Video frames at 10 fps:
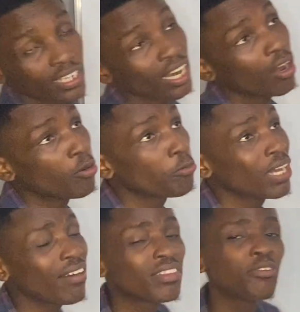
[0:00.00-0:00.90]
Now, we
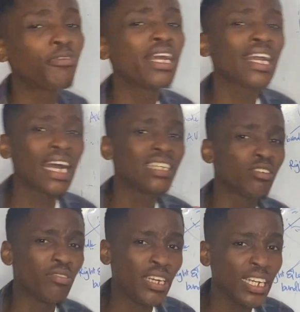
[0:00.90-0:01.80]
have different kinds
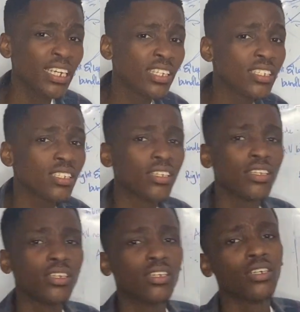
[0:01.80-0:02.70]
of leads.
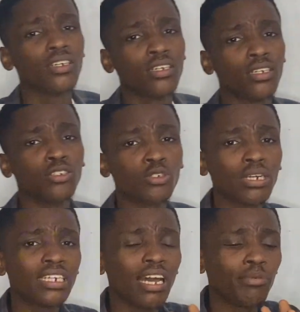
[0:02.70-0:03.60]

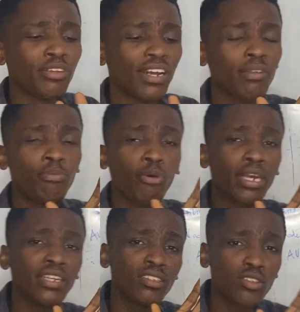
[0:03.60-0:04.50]
Usually they are divided
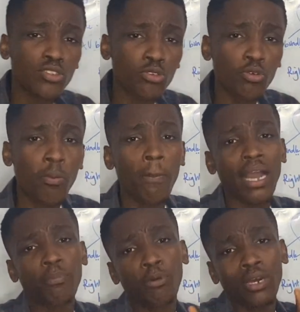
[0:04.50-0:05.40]
broadly into two:
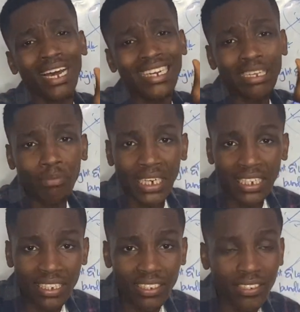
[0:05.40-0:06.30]
bipolar limb
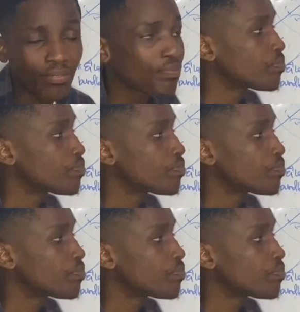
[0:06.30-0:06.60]
leads,